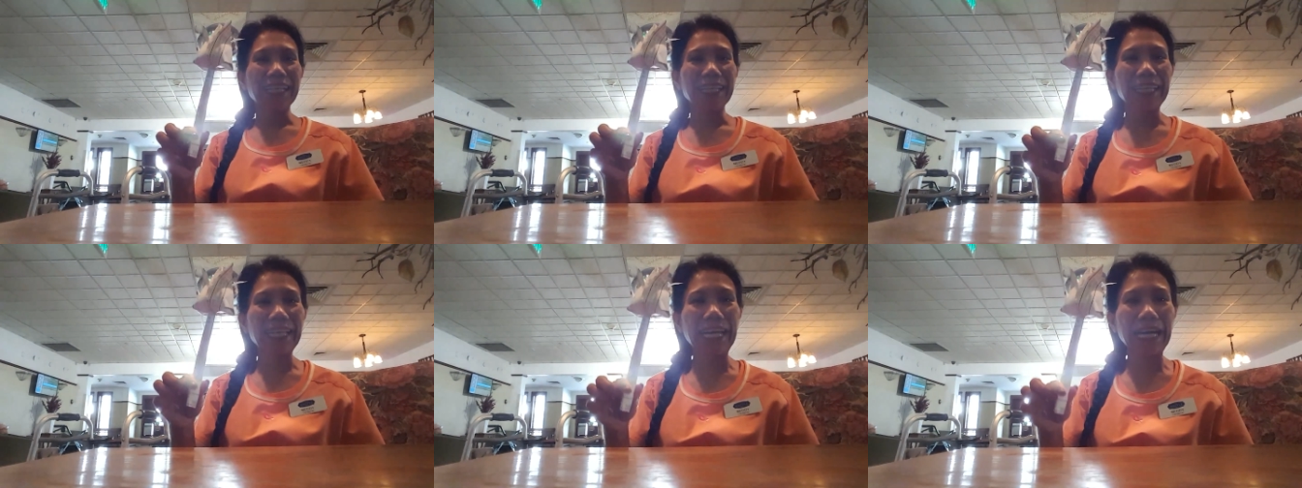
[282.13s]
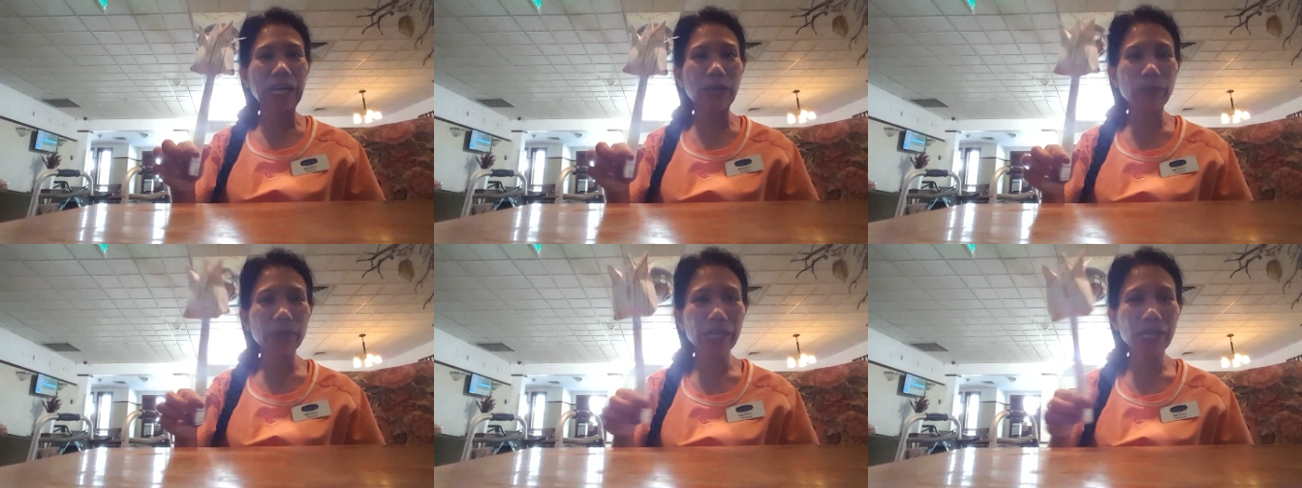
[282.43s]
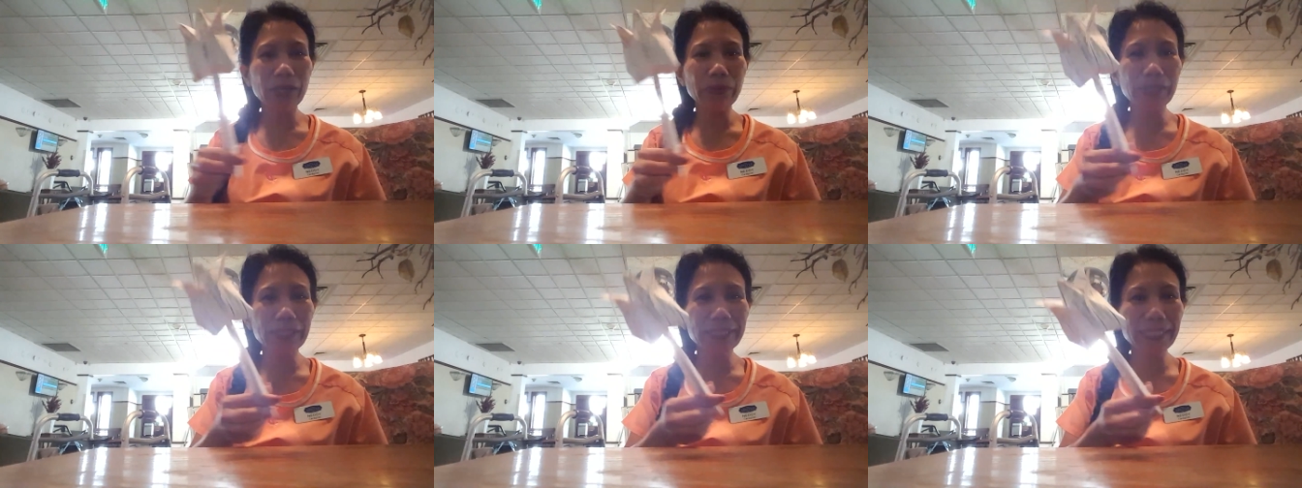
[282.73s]
Now
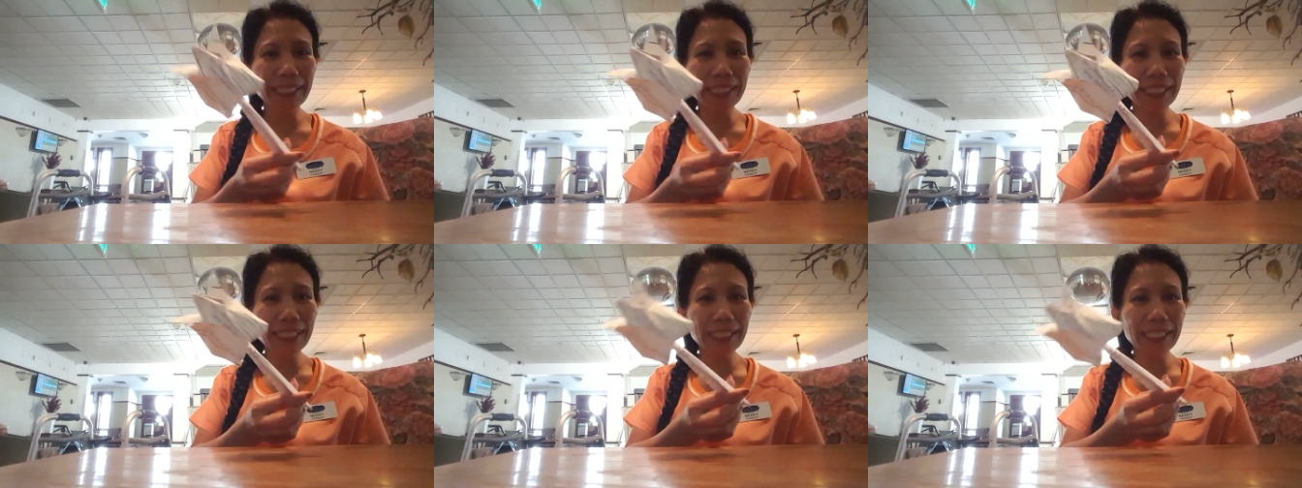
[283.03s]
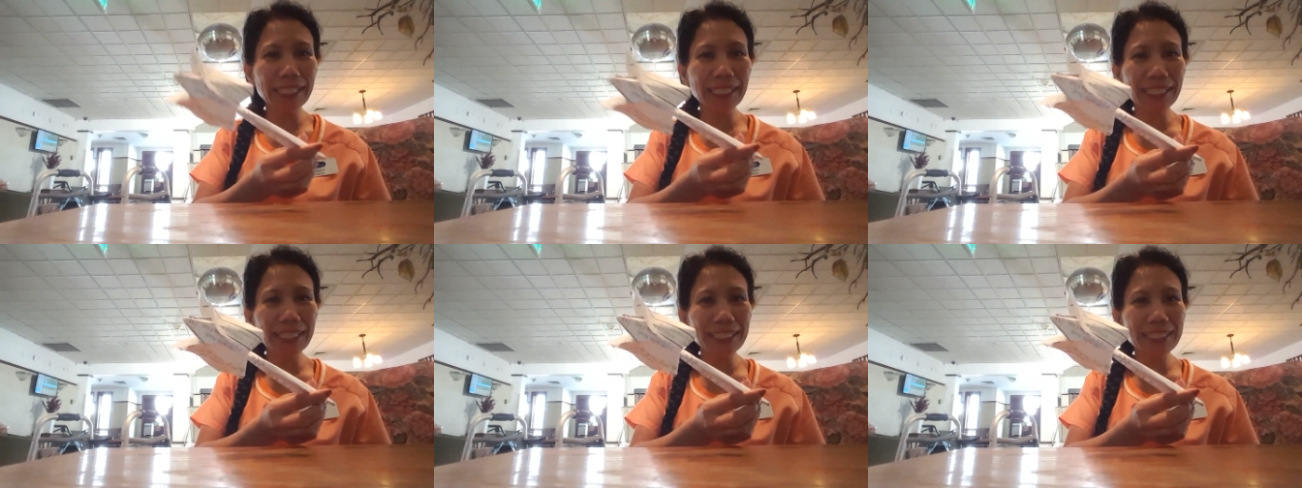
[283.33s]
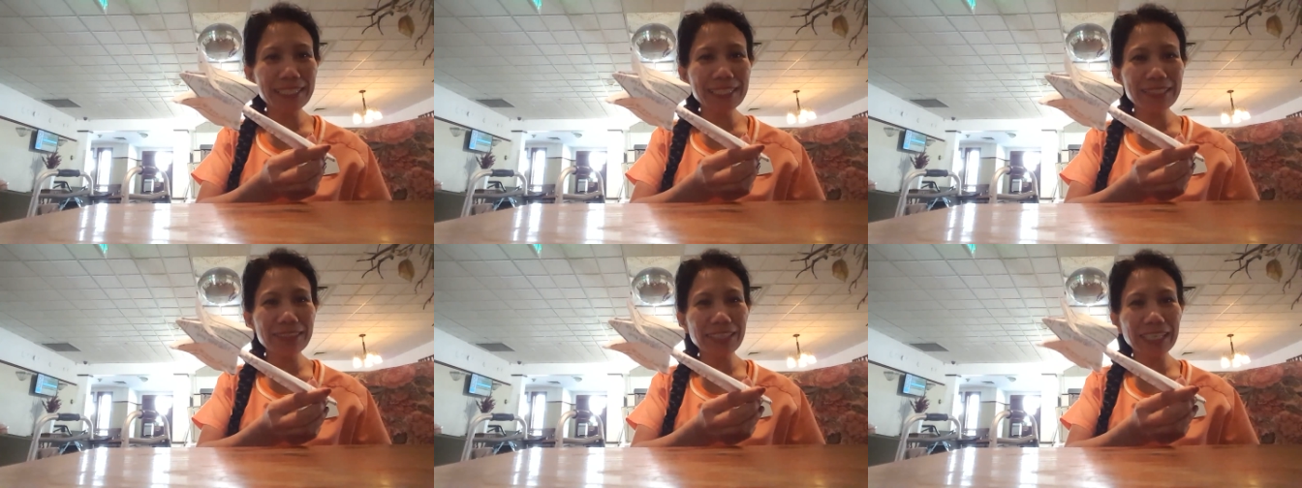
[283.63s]
here it
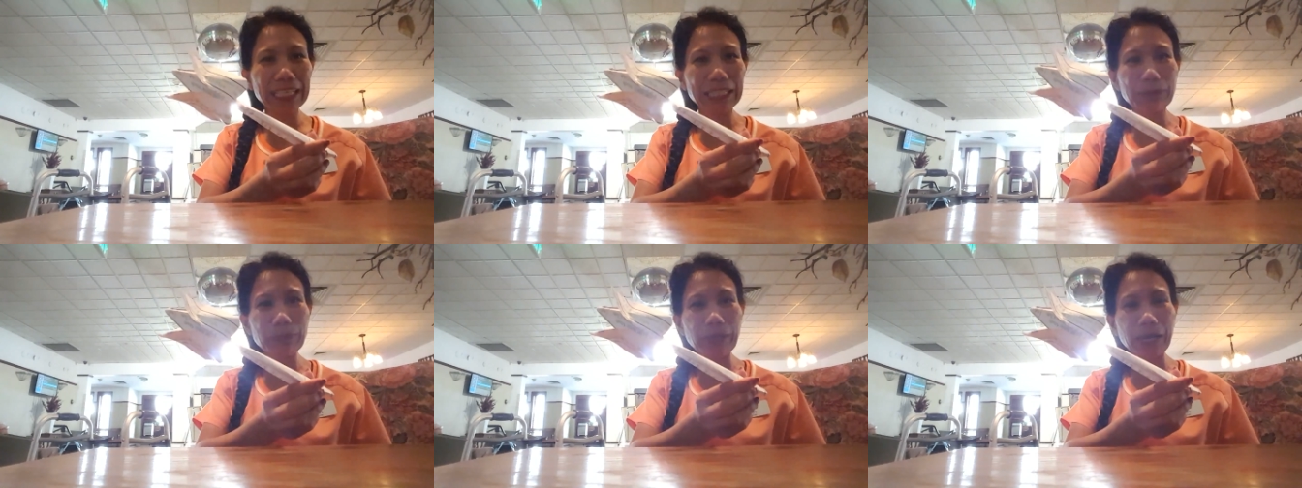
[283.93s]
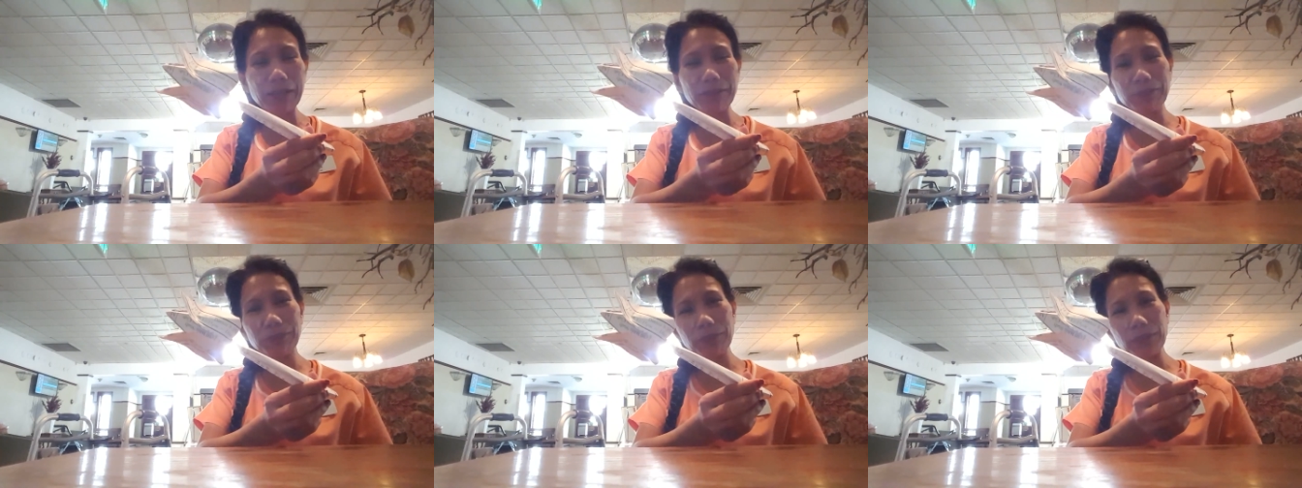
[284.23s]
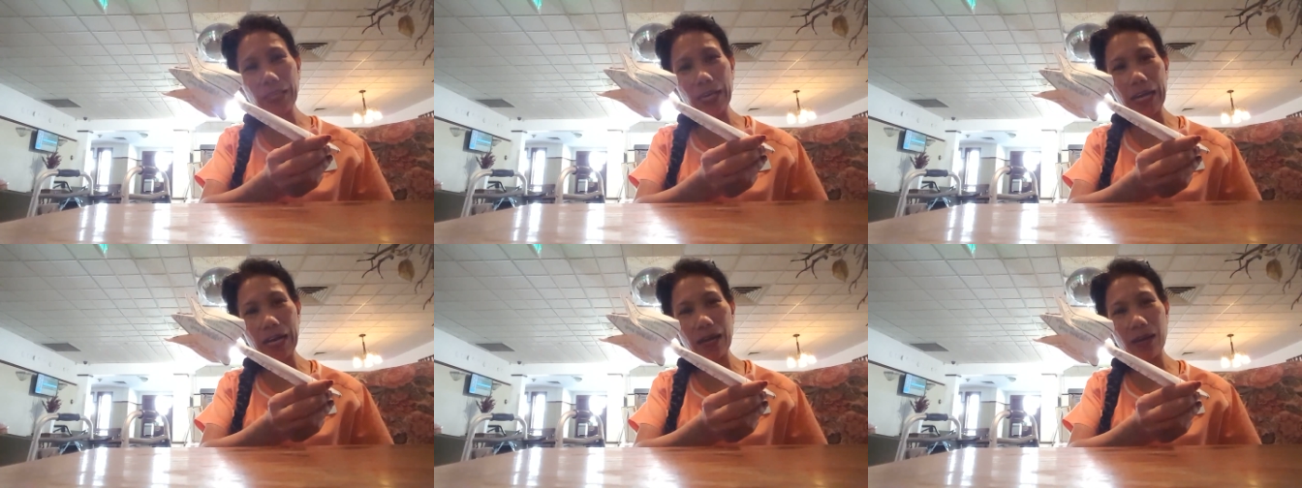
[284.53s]
is. Look at my
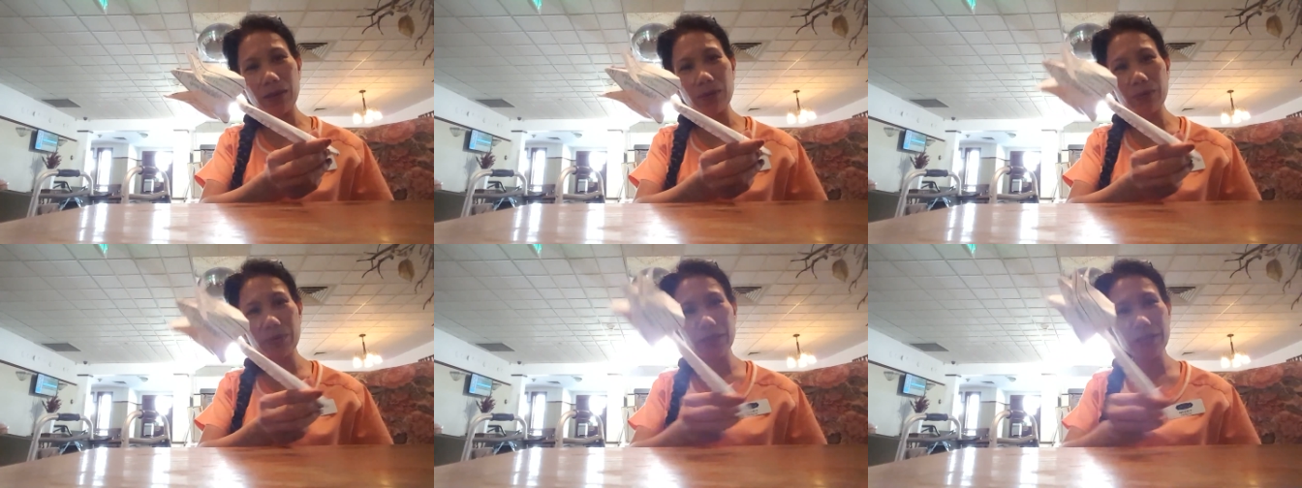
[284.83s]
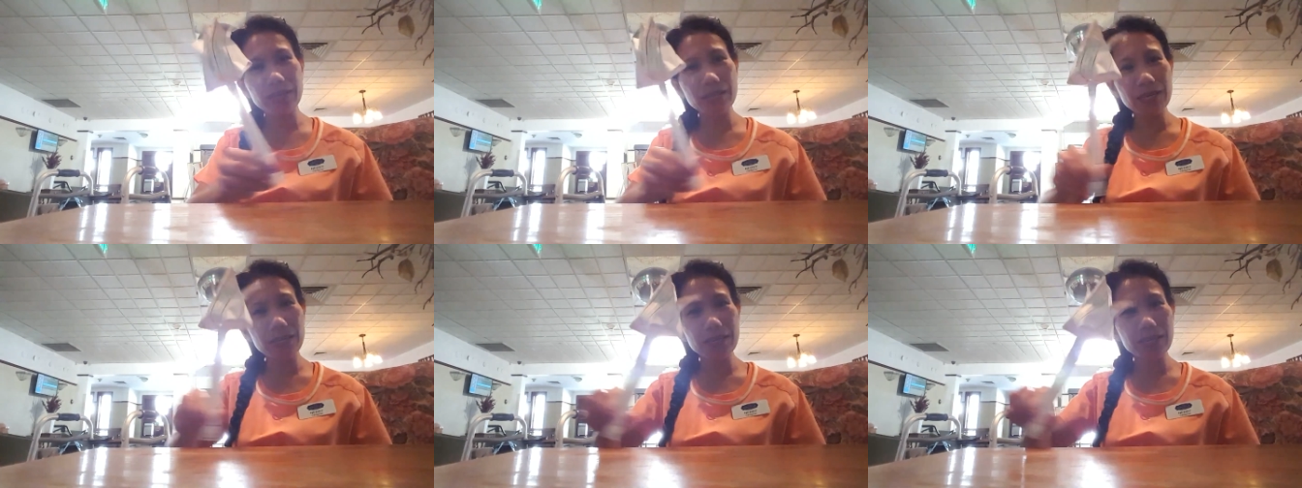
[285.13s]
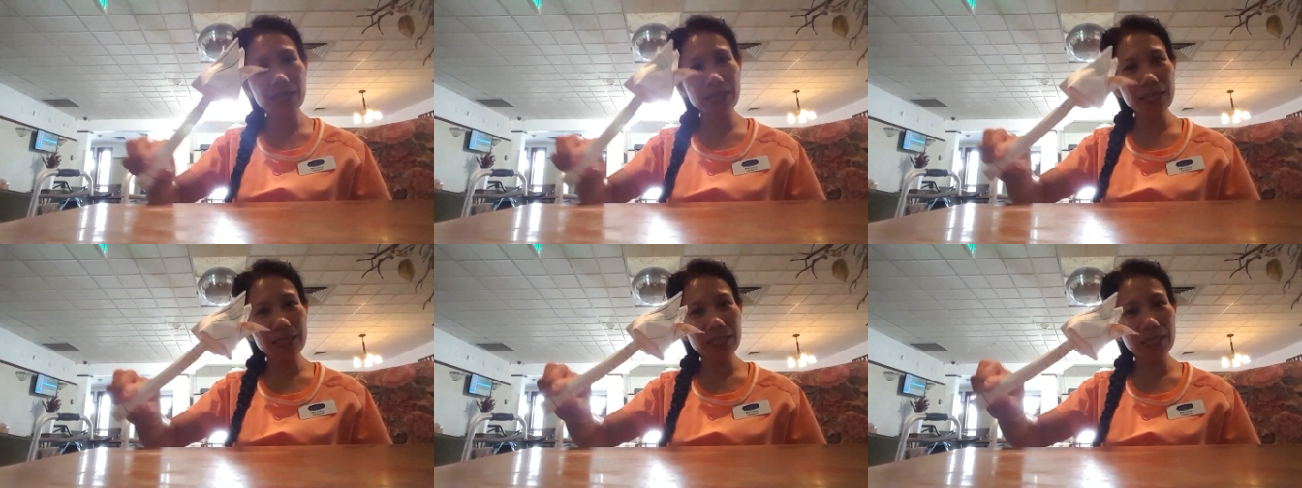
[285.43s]

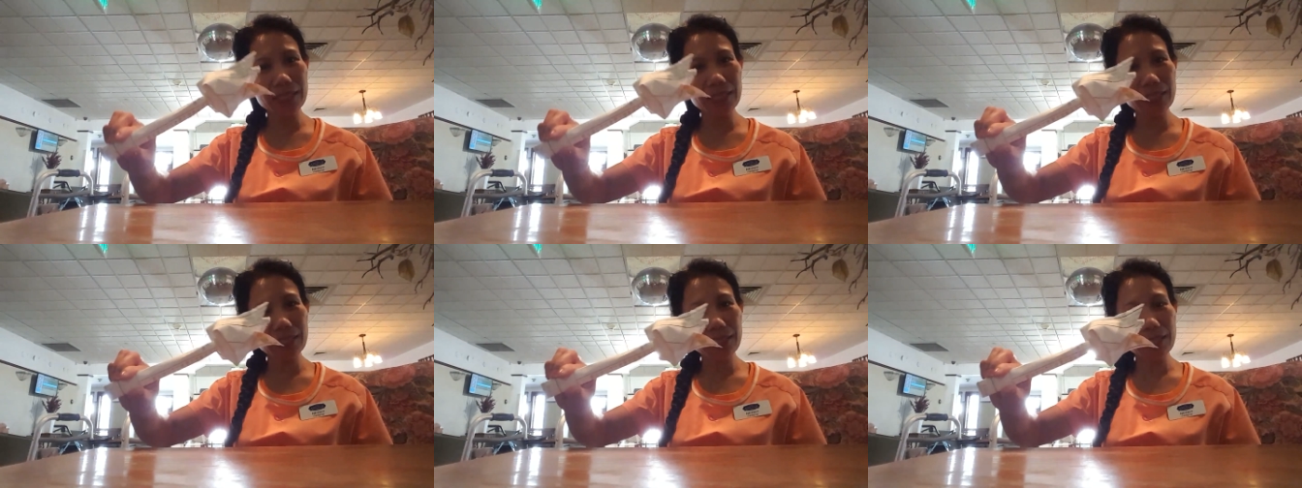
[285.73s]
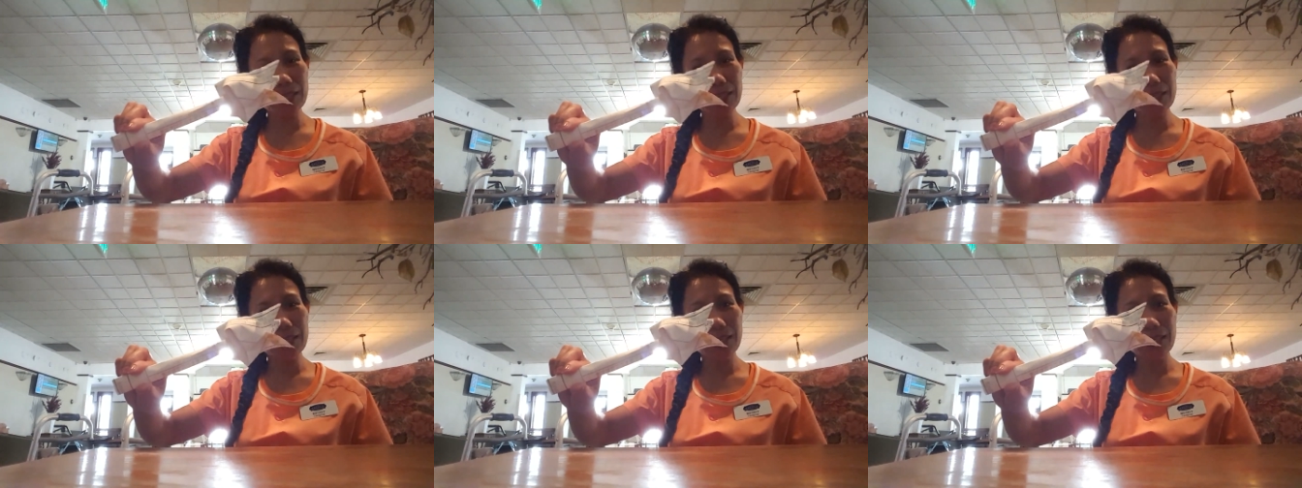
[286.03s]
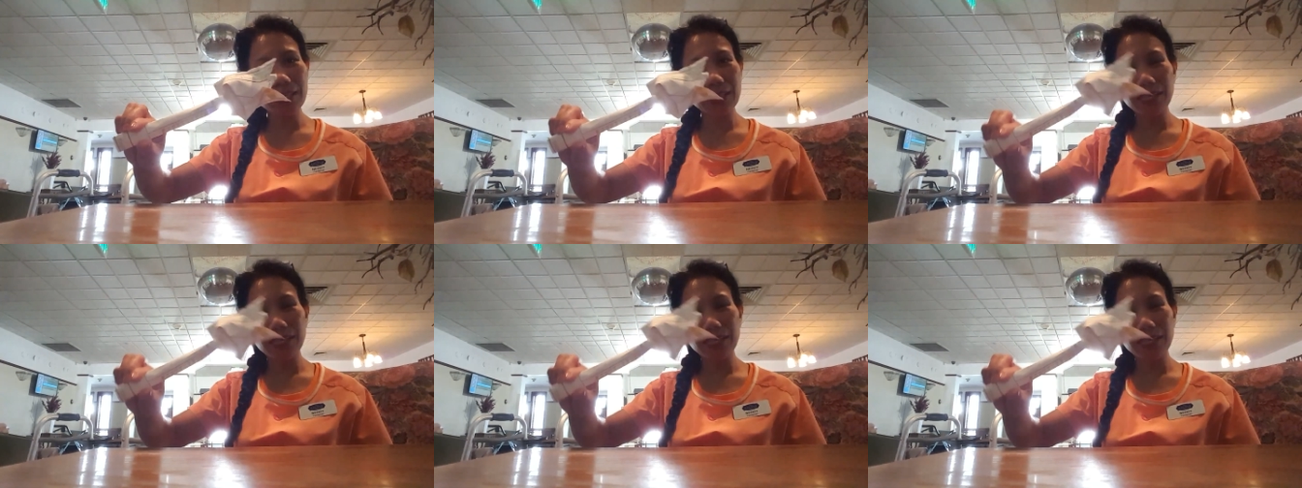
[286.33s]
flower. Oh,